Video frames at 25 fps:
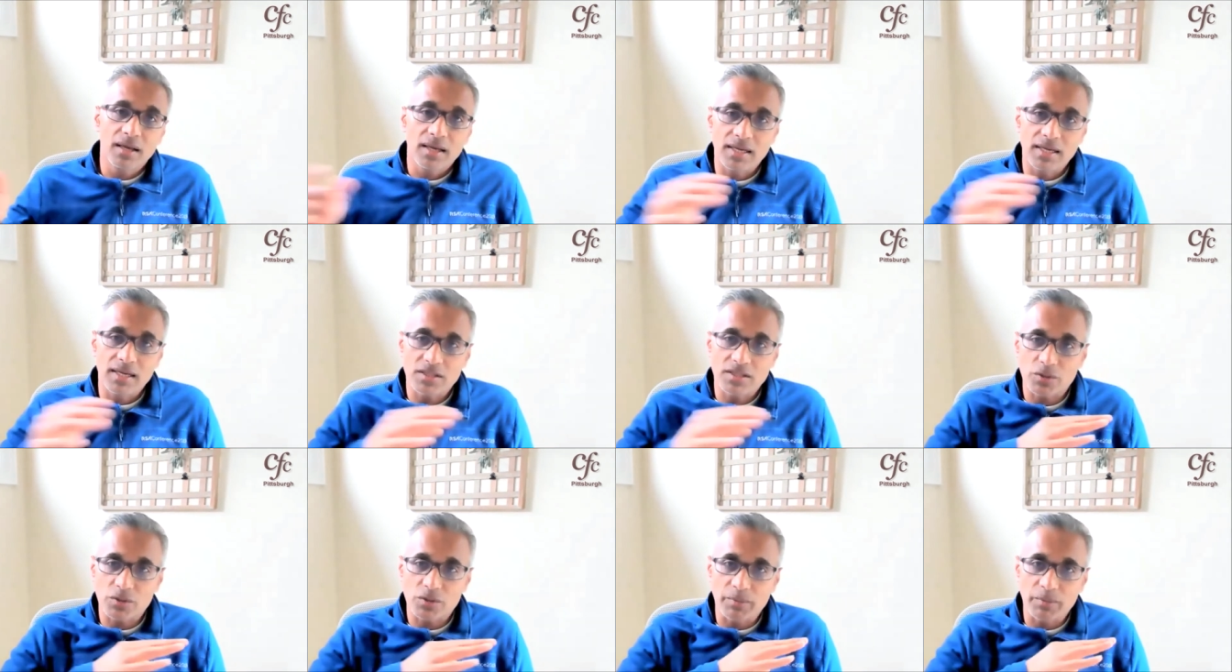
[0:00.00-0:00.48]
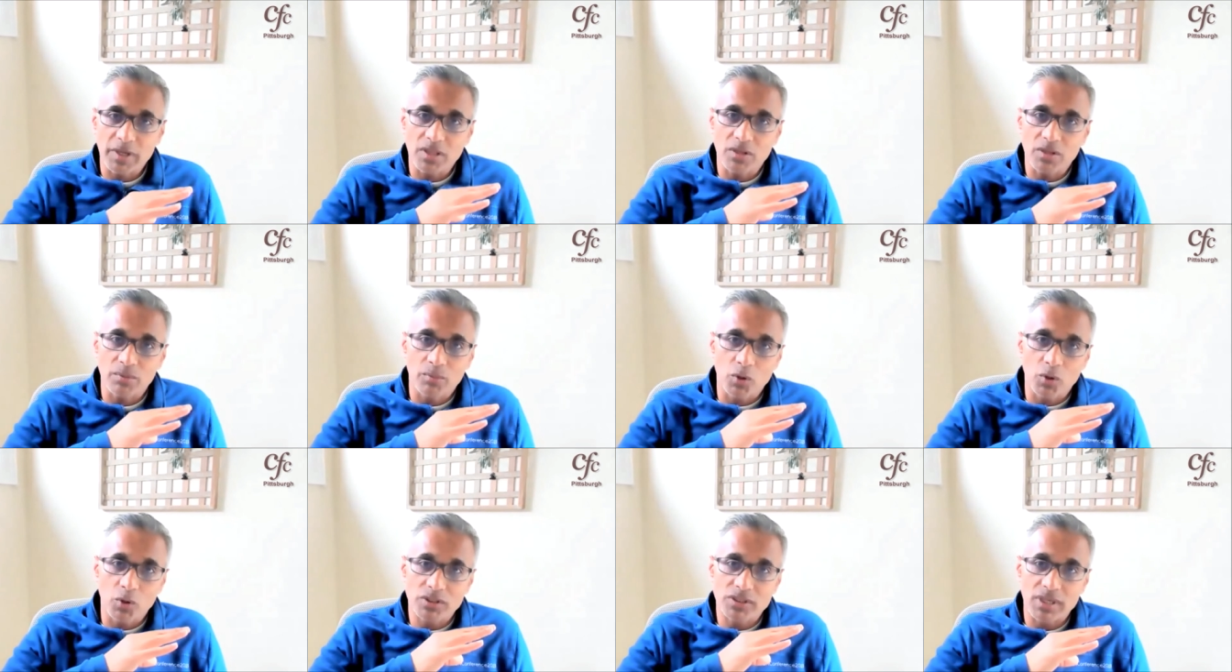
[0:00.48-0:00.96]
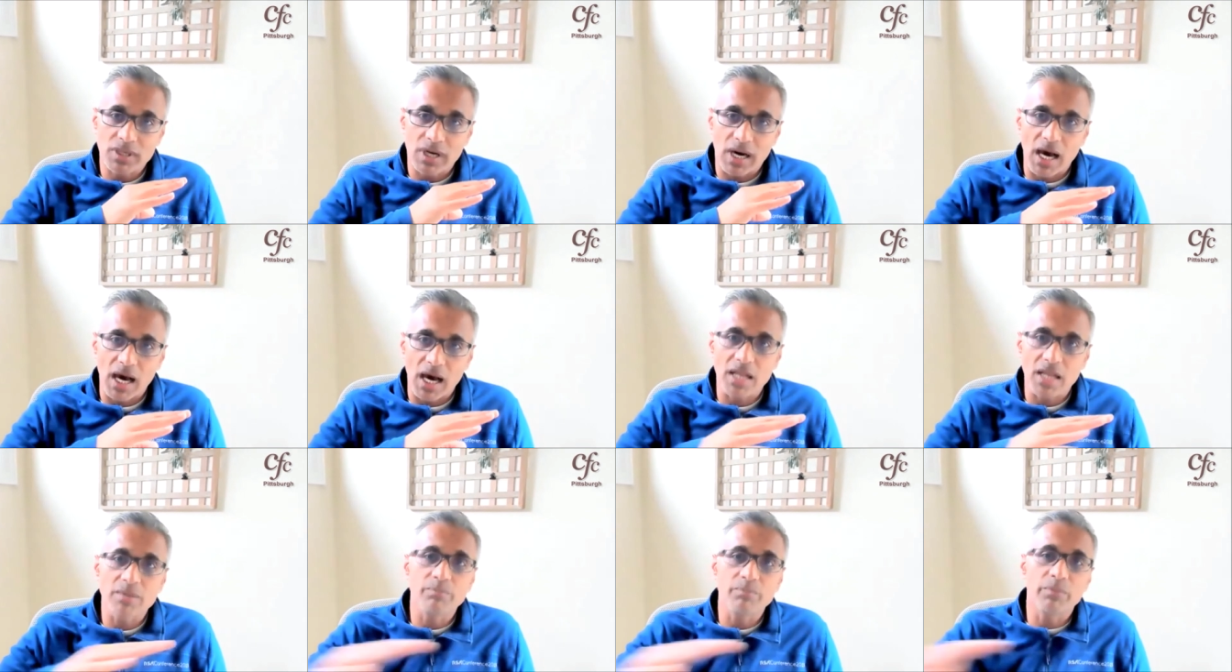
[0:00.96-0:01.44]
is to me the most
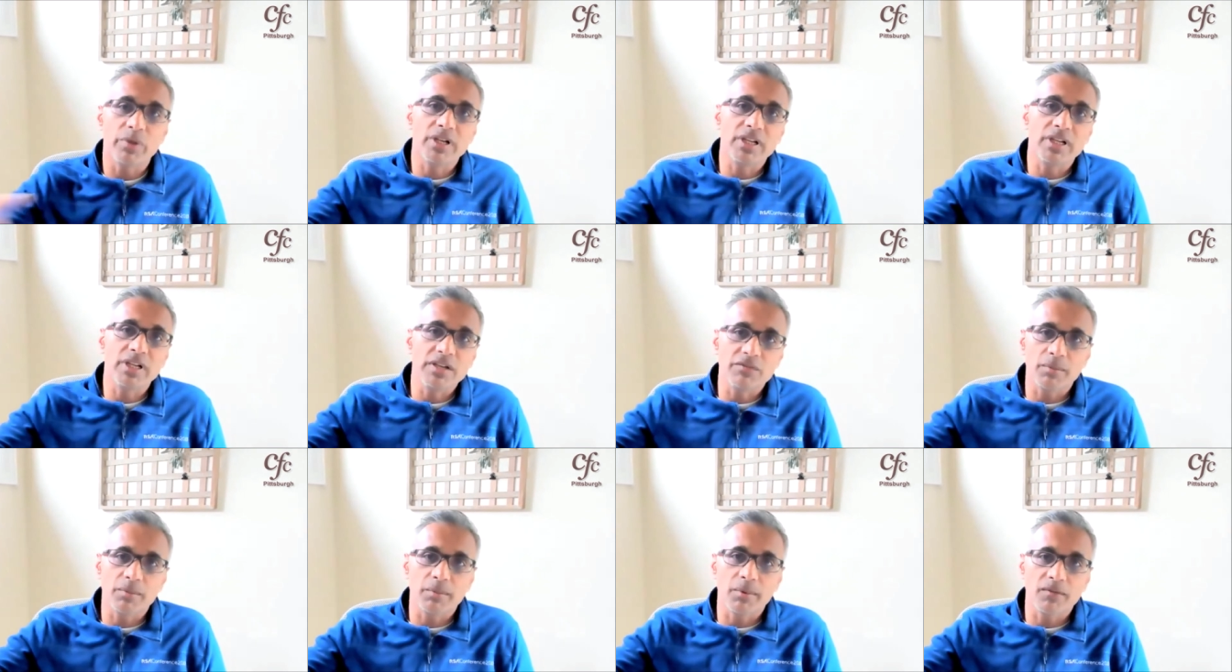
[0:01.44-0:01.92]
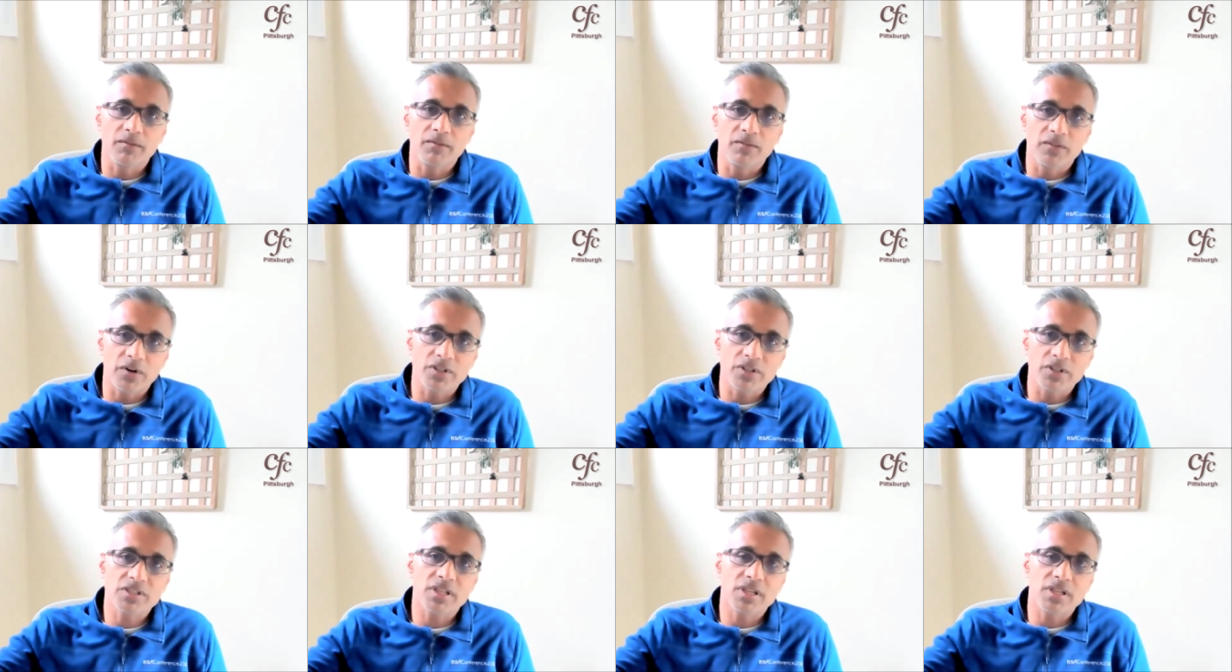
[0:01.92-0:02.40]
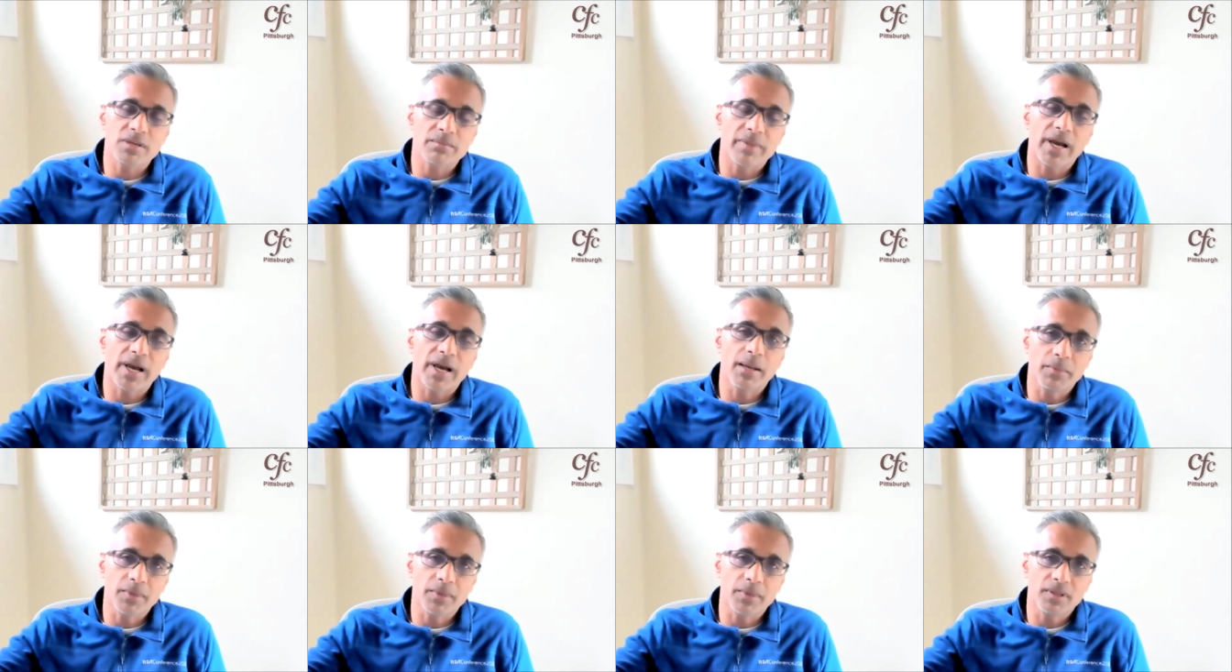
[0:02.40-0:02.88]
unbelievable verse in the
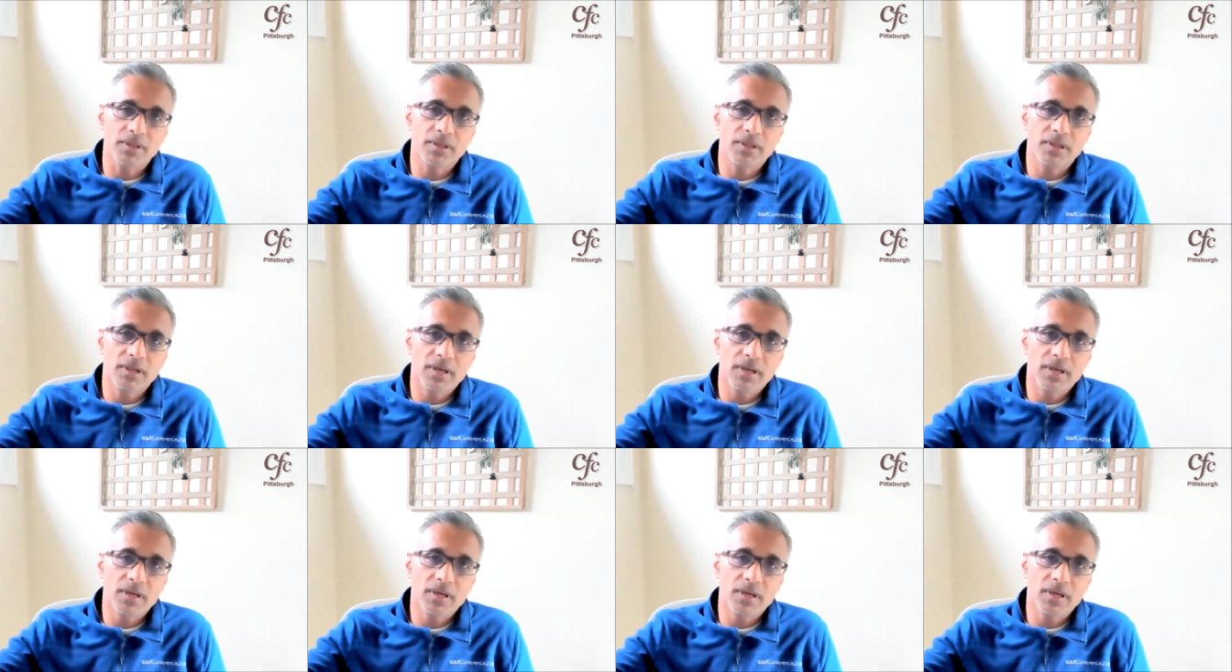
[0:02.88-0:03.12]
Bible.